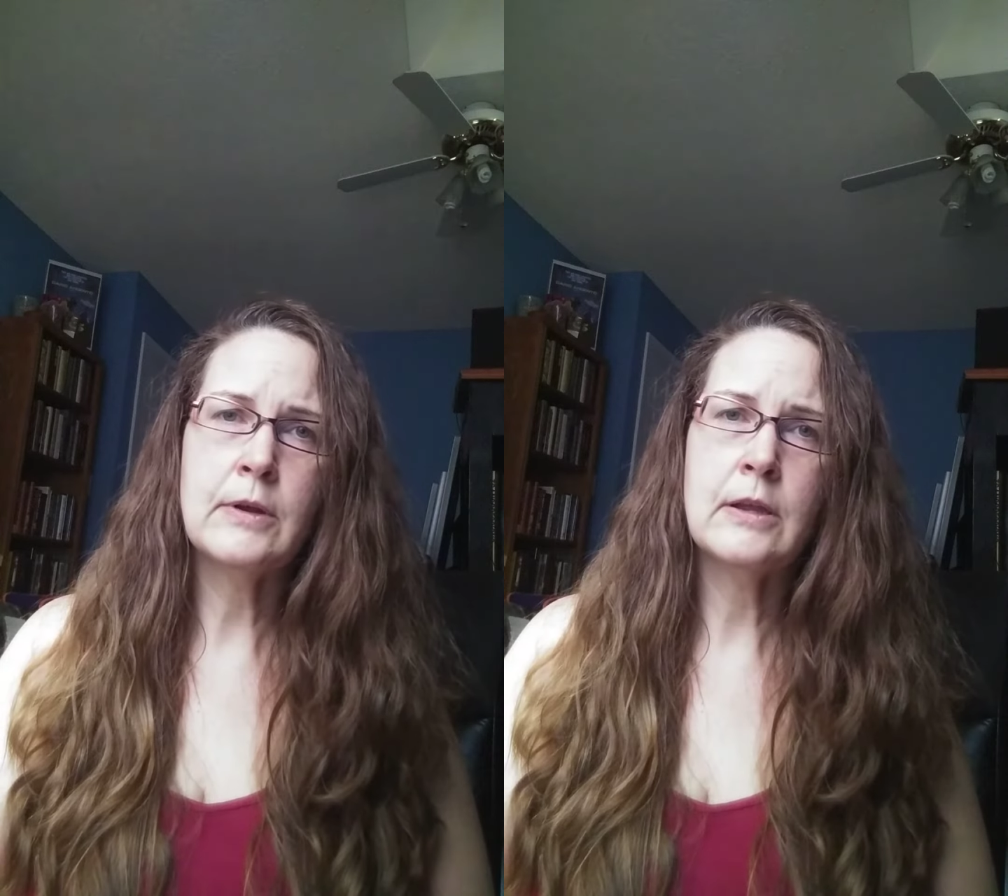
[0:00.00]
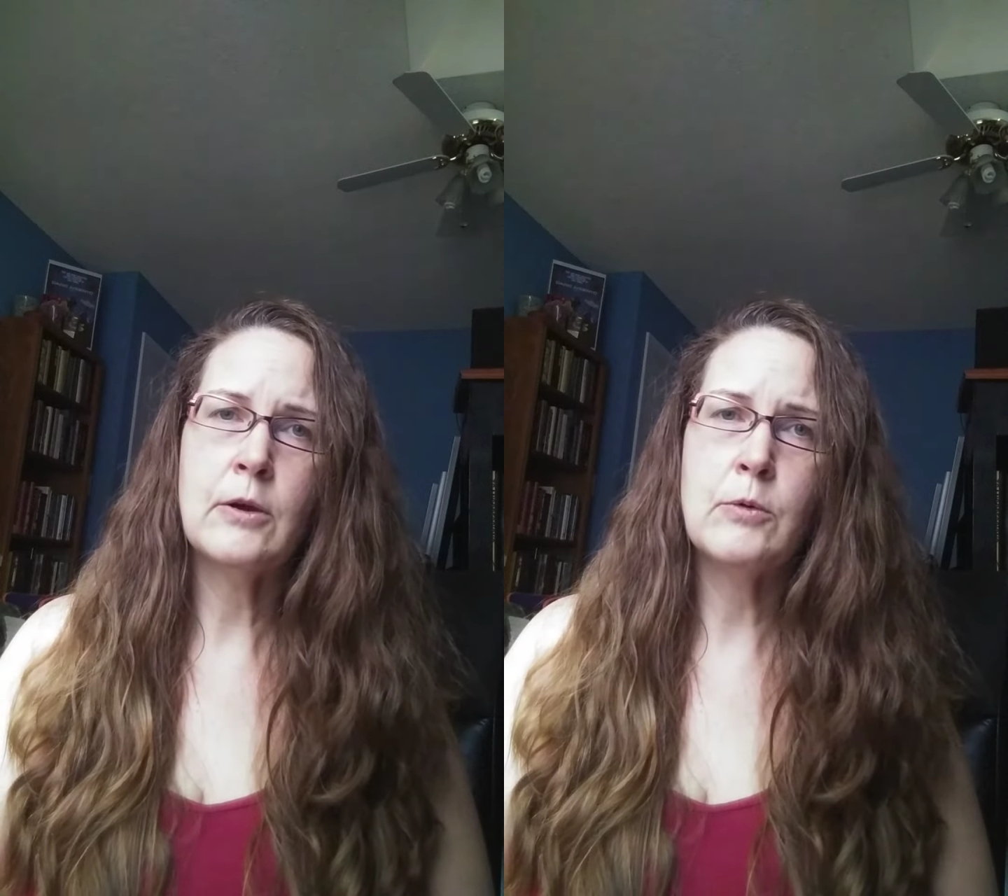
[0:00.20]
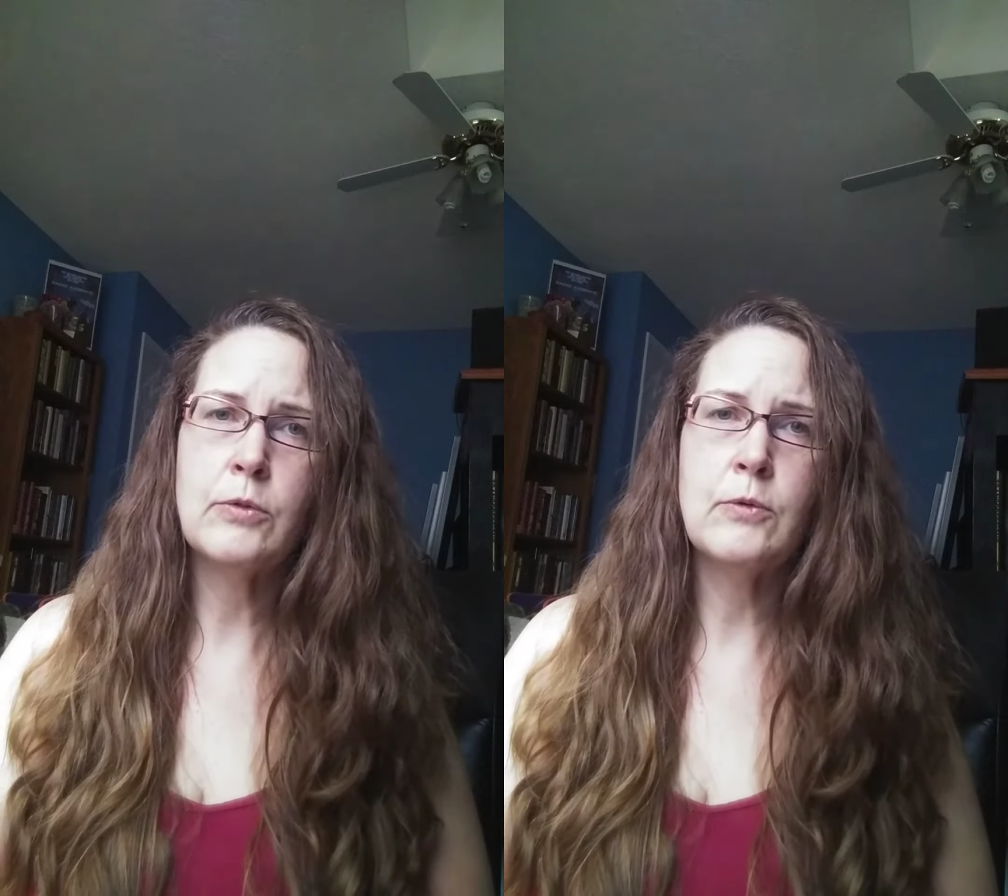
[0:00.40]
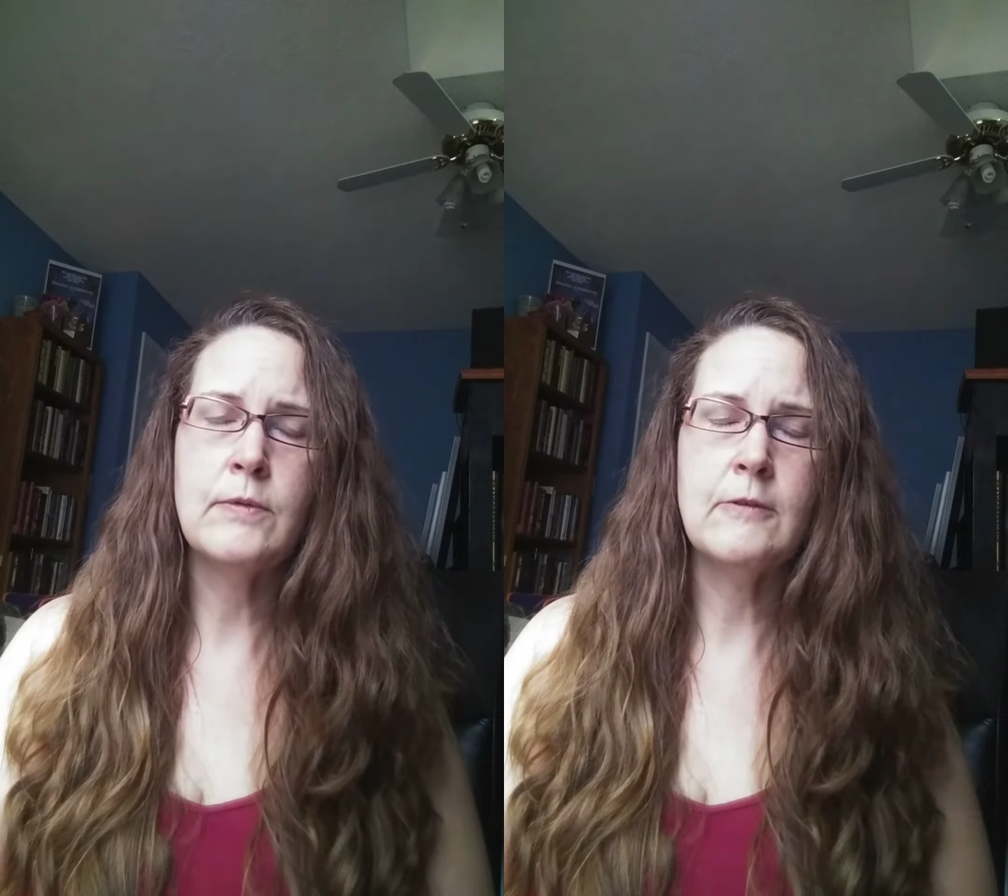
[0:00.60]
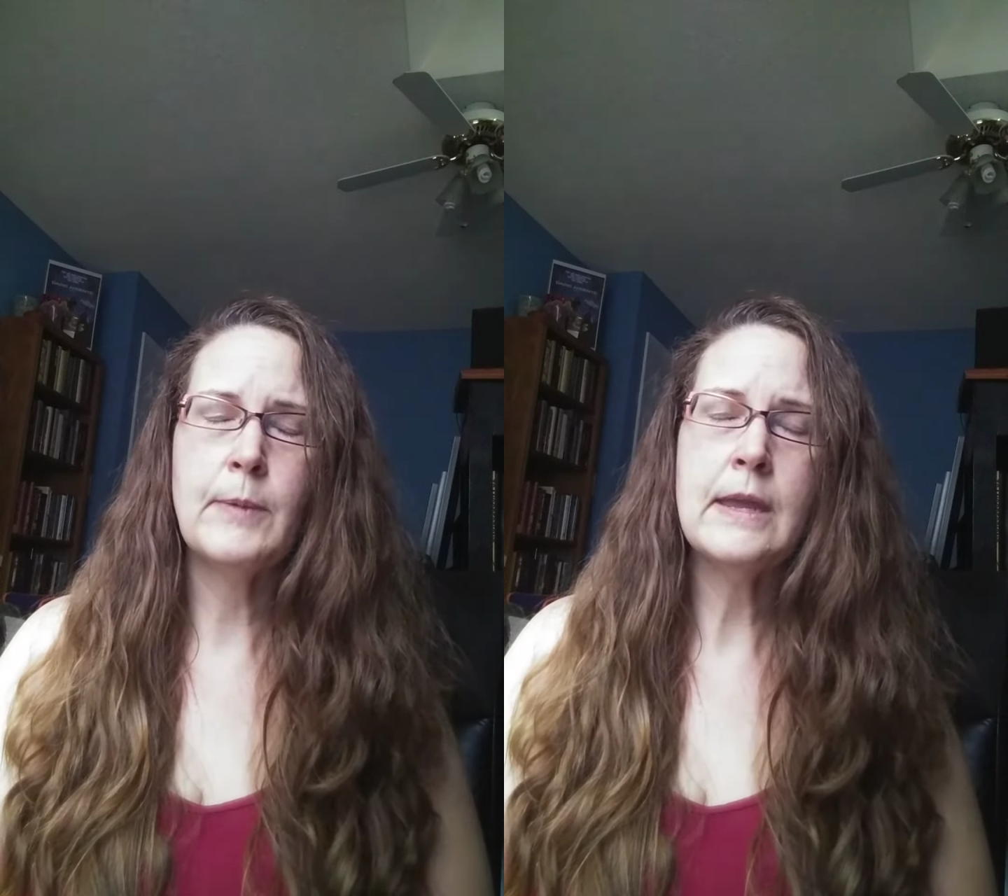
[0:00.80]
can go through
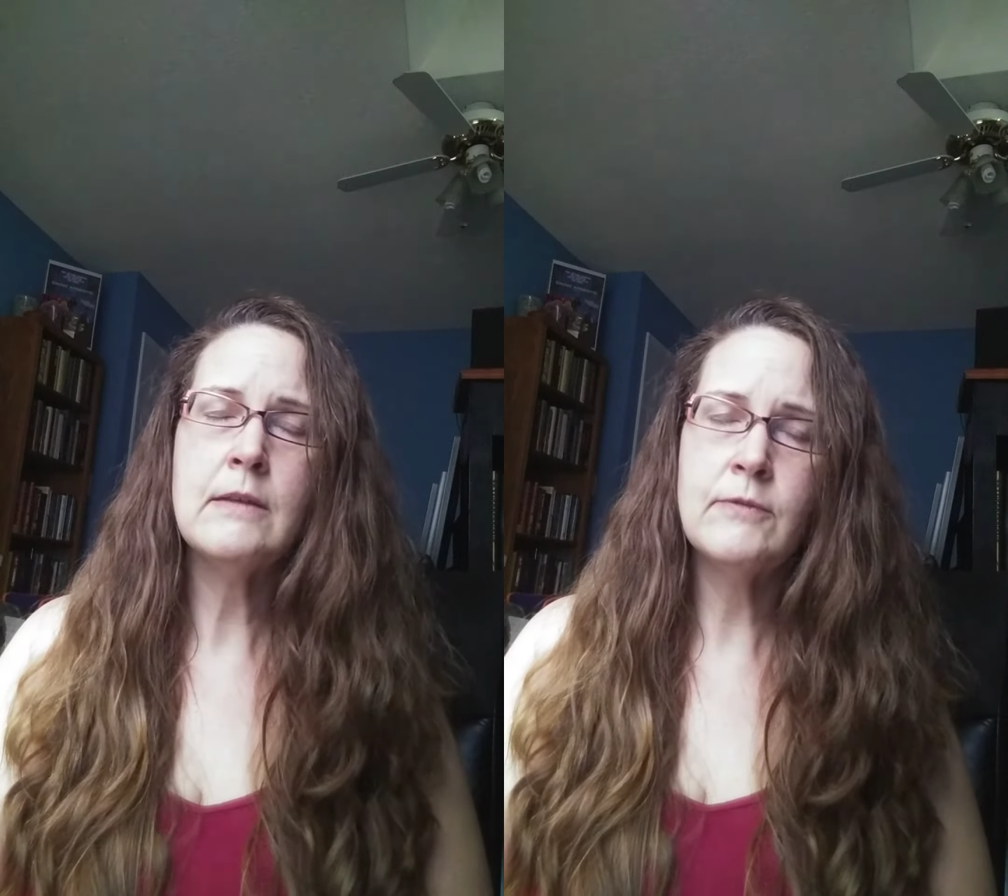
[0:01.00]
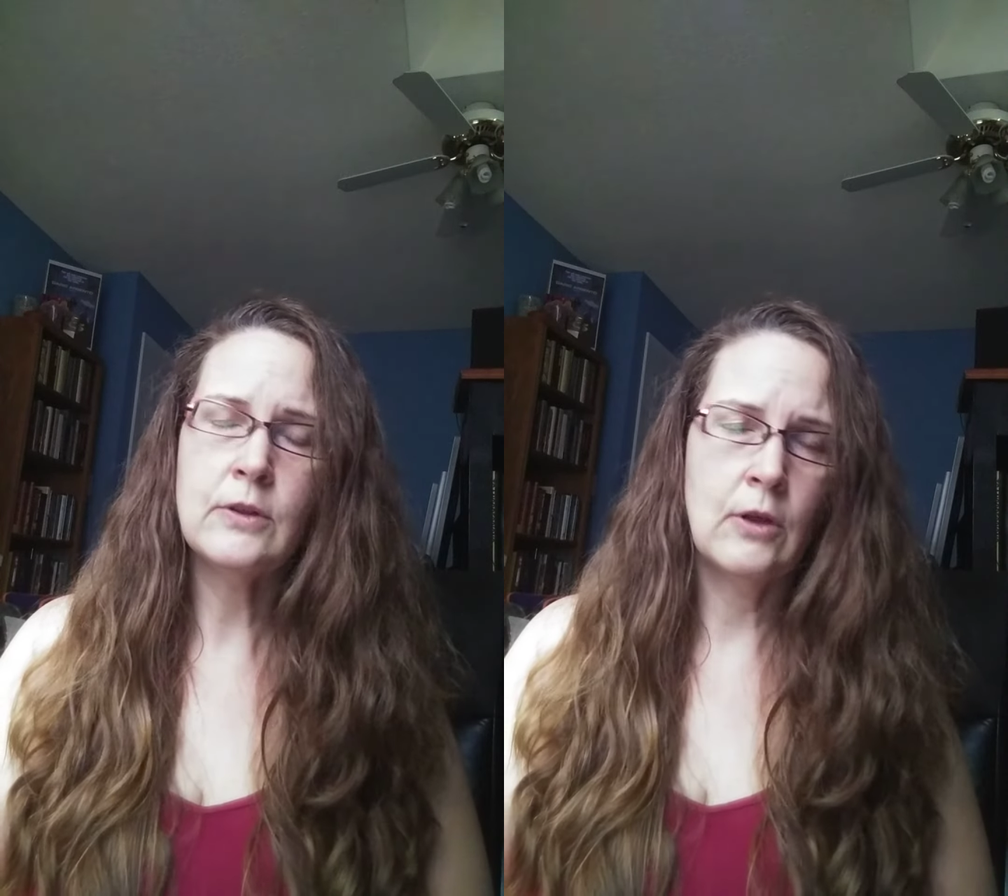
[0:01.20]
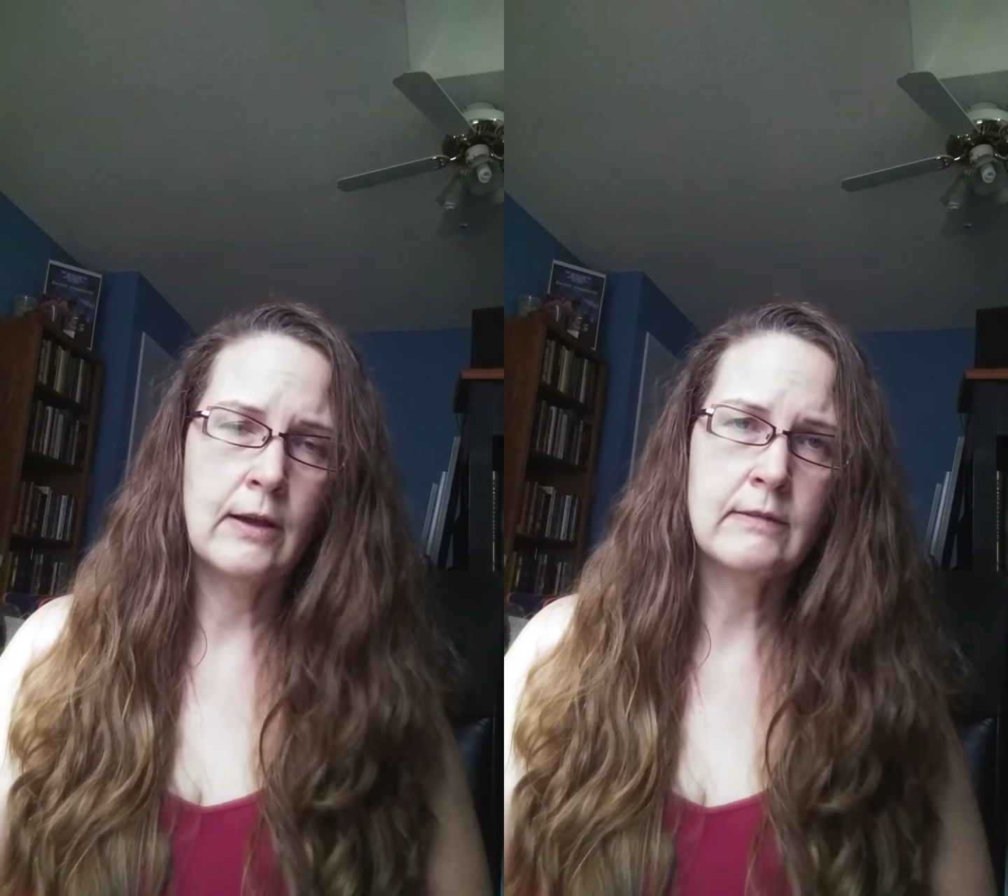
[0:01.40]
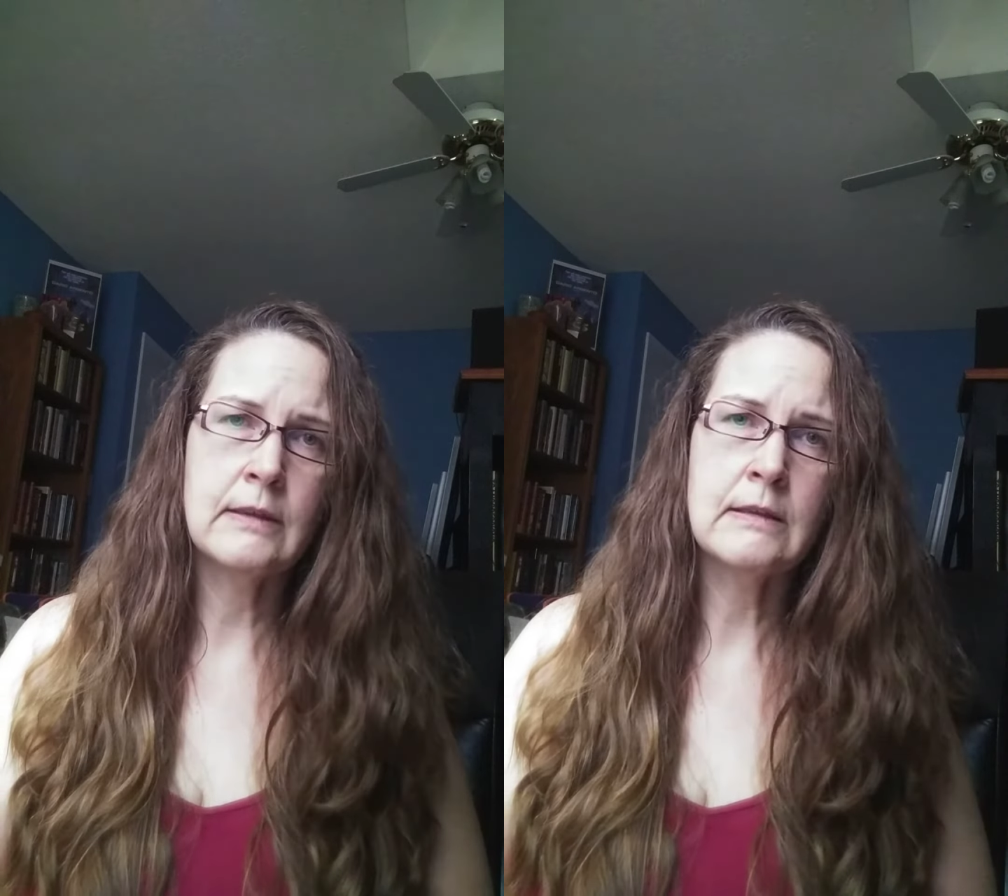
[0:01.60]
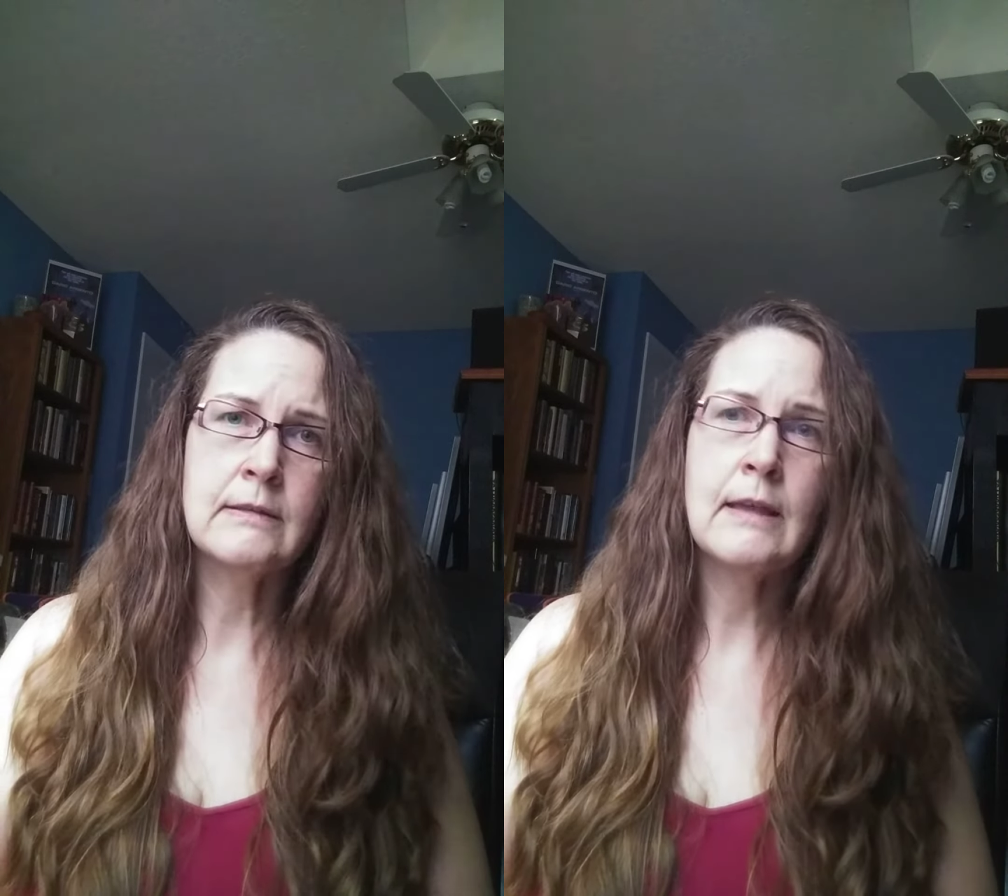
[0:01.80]
these painful
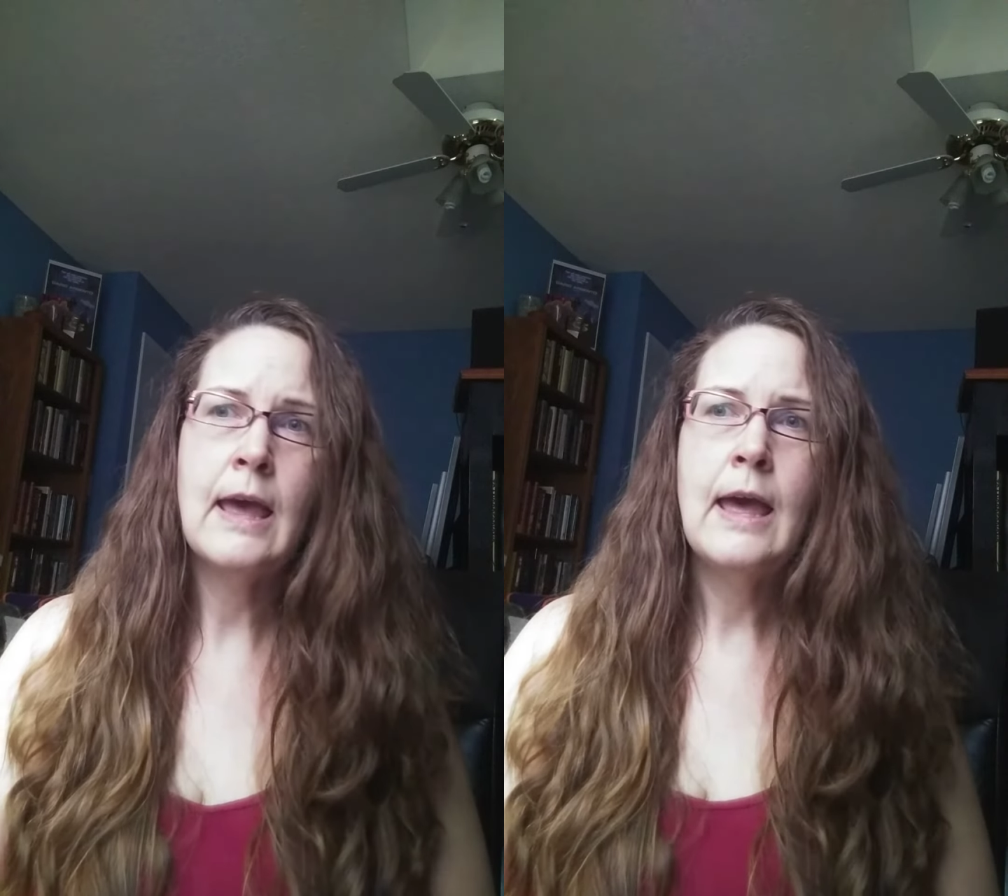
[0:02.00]
losses